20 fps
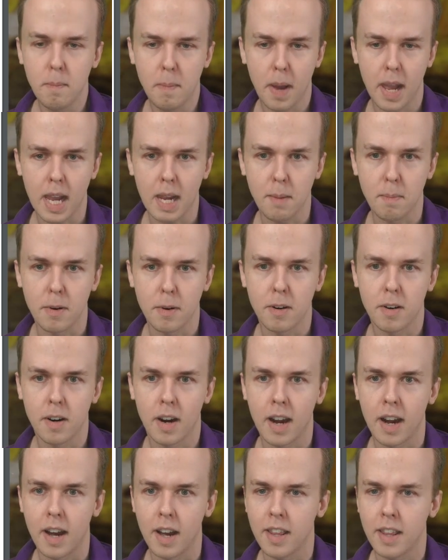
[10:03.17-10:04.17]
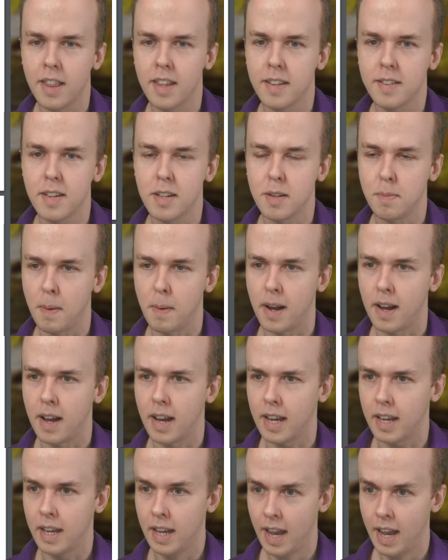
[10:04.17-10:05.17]
one paper, this is
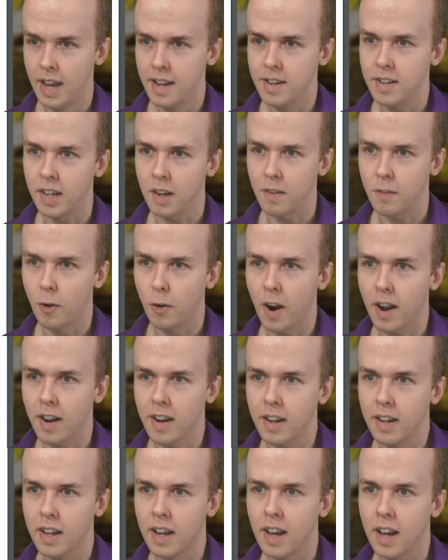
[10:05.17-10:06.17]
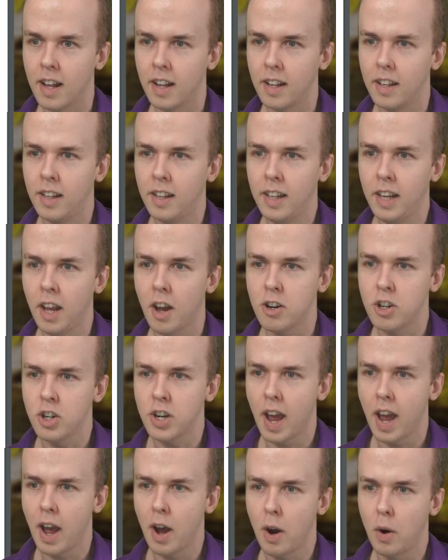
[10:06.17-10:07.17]
by, to give credit, Leon
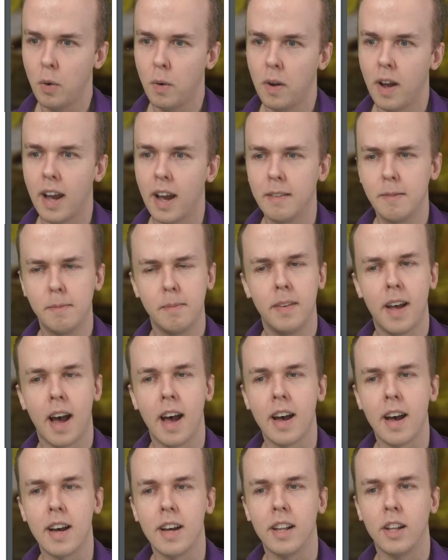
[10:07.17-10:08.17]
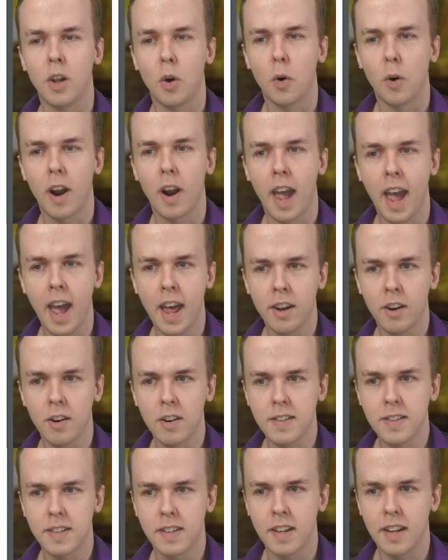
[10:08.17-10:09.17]
Zhao, Laura
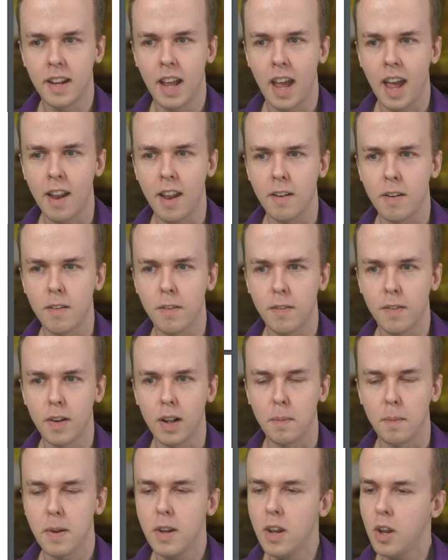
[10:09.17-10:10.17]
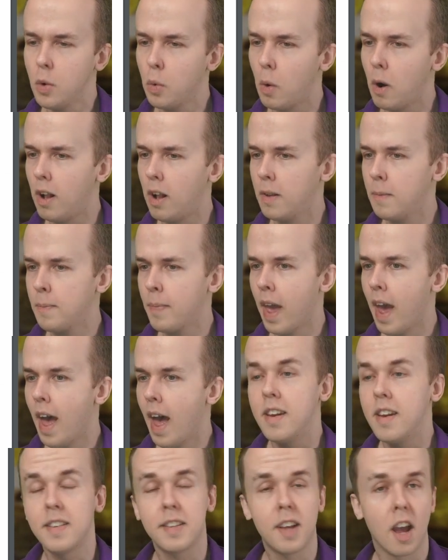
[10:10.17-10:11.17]
Henderson, and Philip Newell.
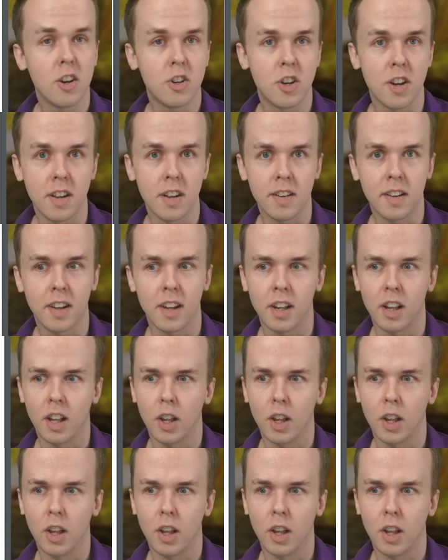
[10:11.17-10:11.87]
The discussion and